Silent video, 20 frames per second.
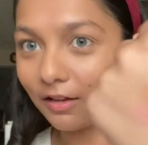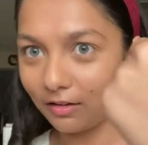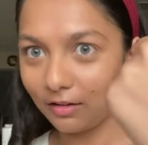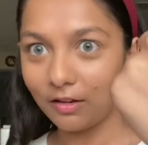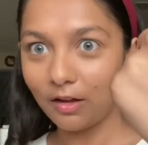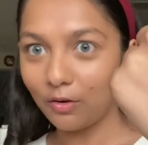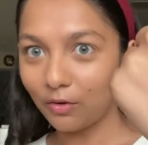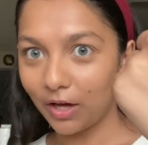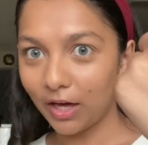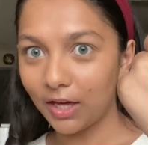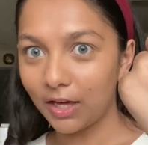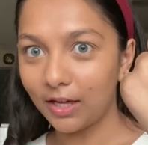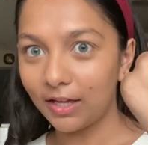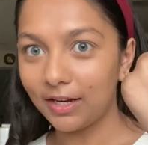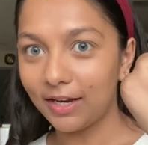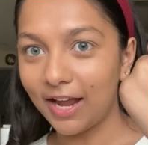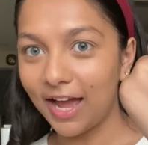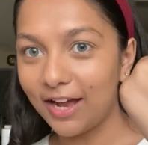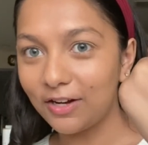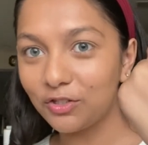Okay, in
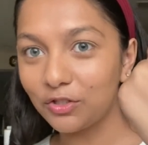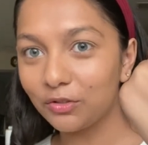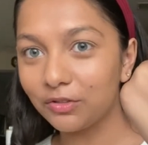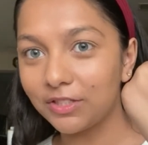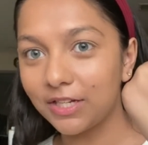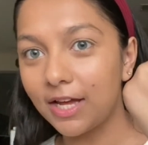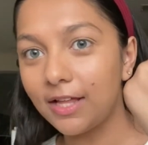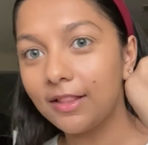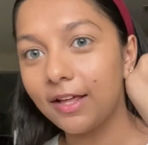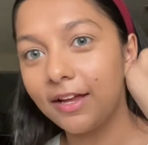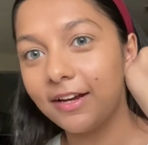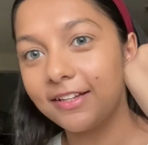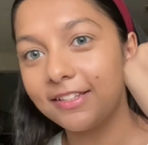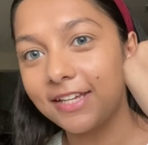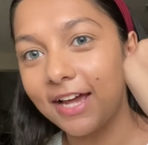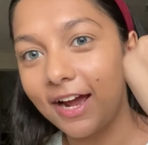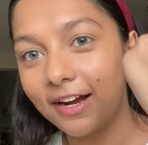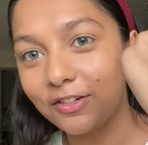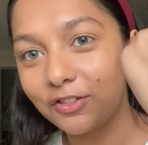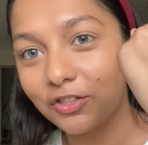natural daylight, it's
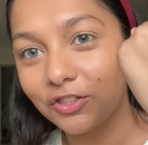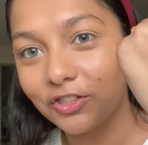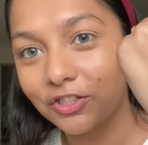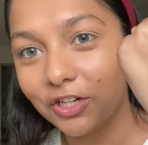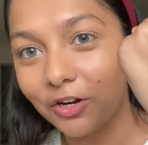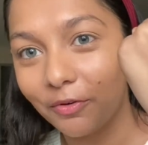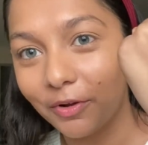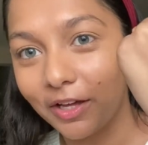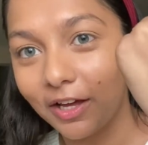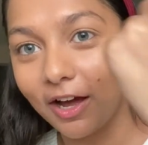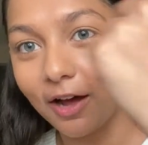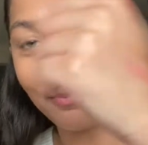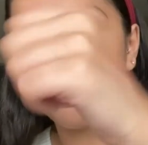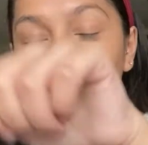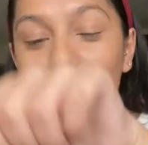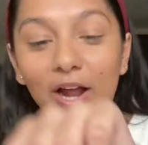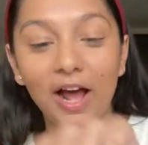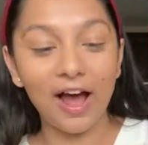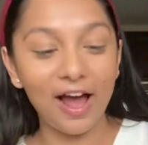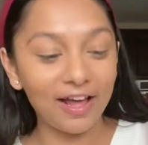actually showing up.
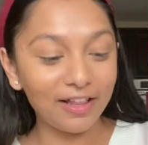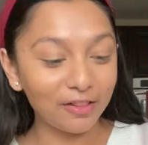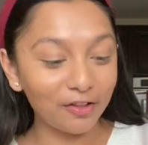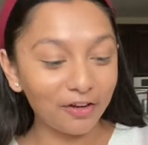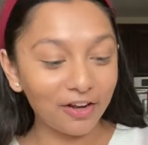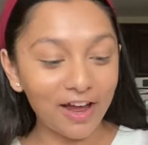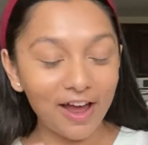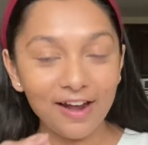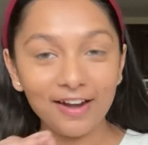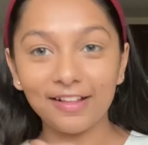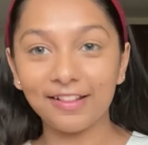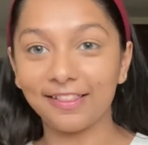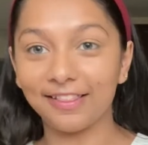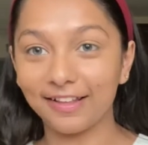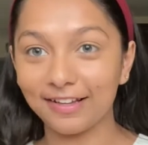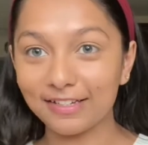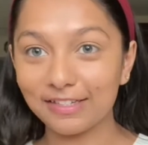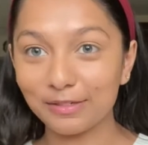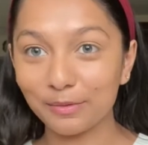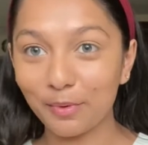When I look at it
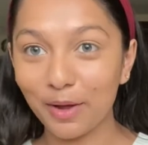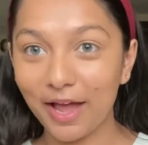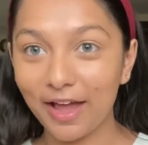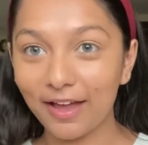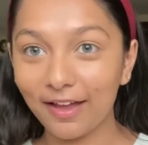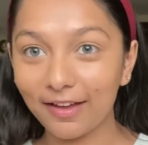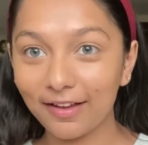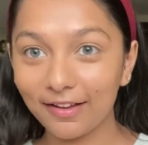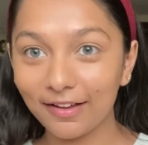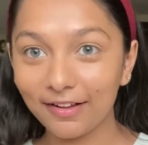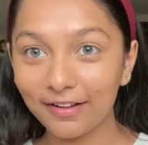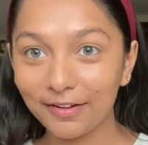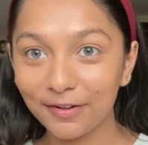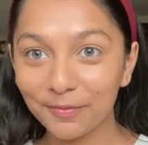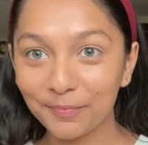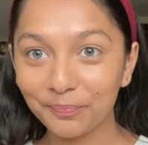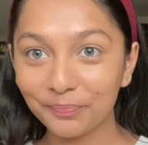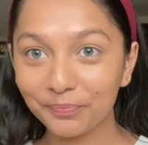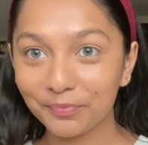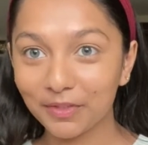this way,
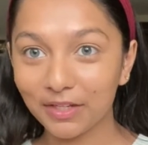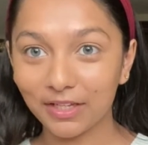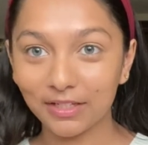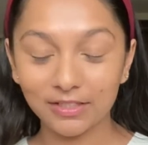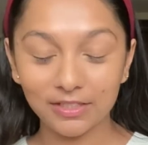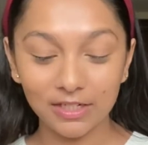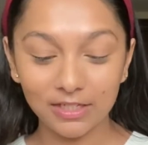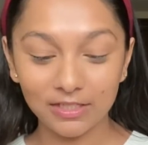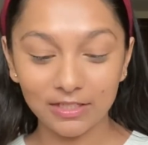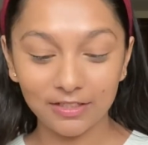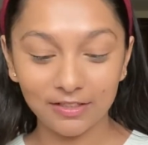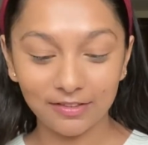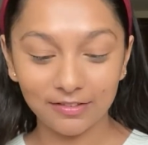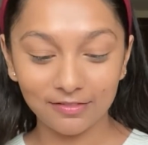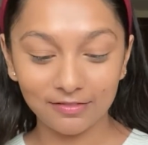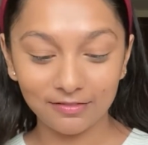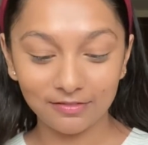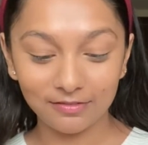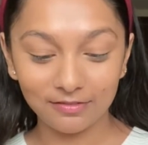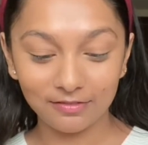it doesn't
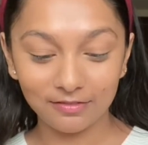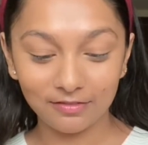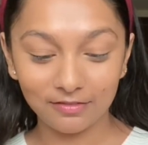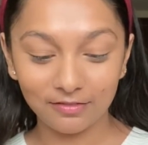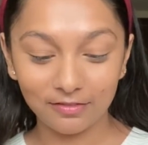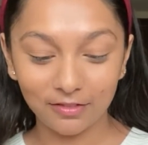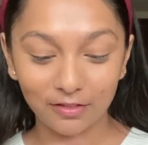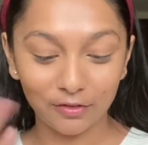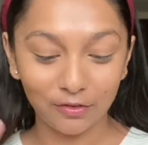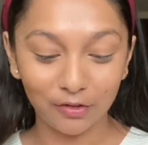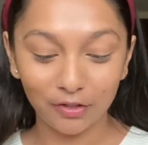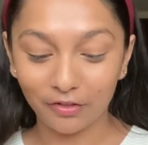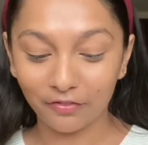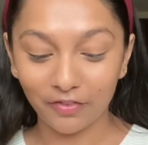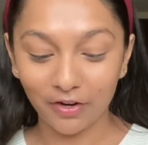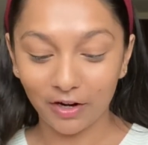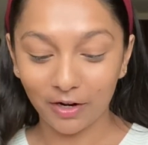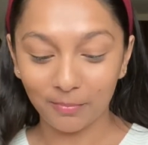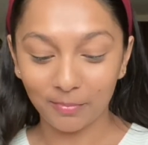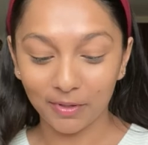look
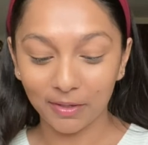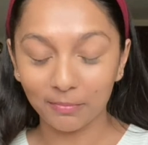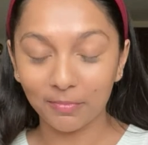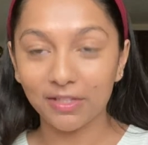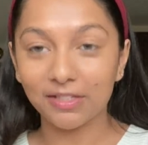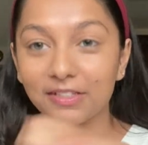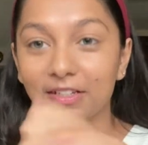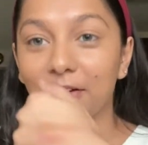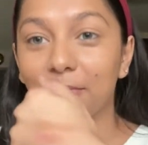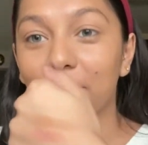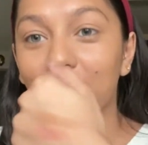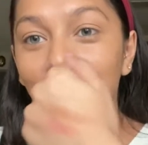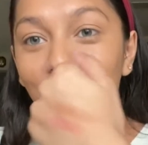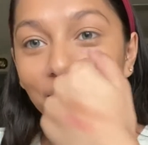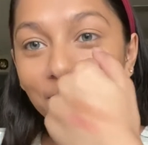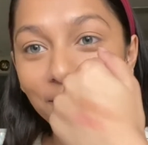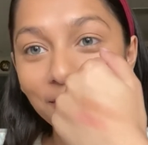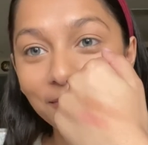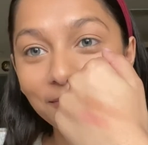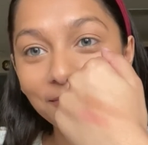very pigmented, but
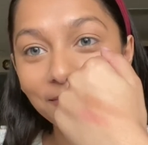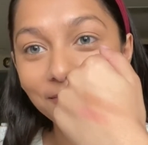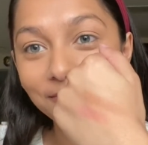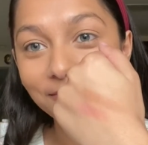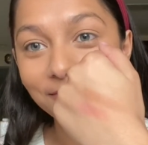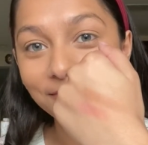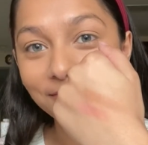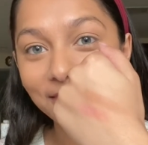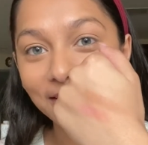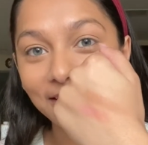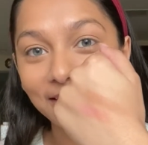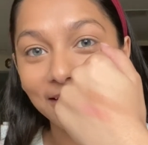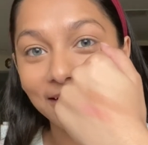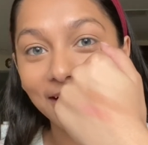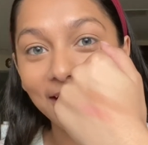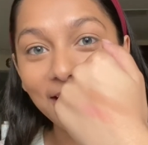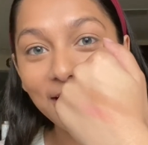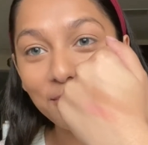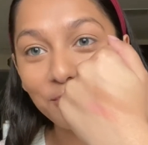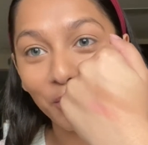in the
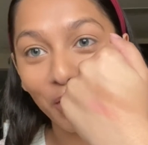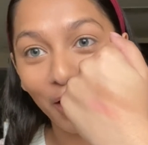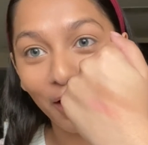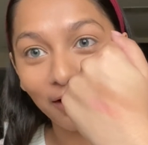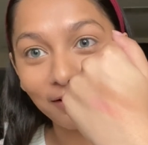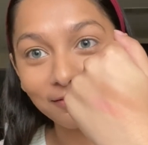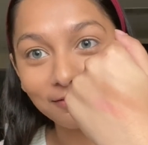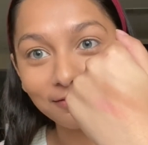camera,